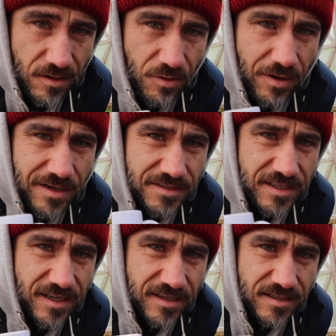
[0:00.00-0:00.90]
Who else
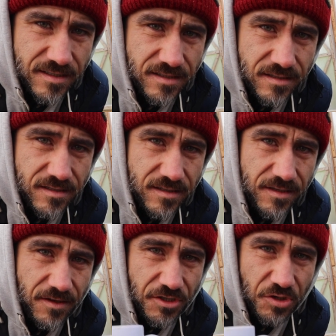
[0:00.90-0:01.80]
does
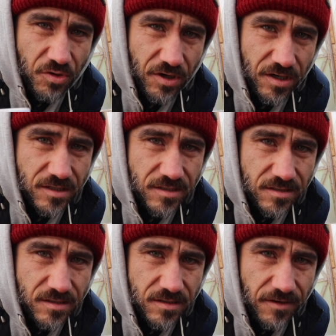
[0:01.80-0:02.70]
their chores,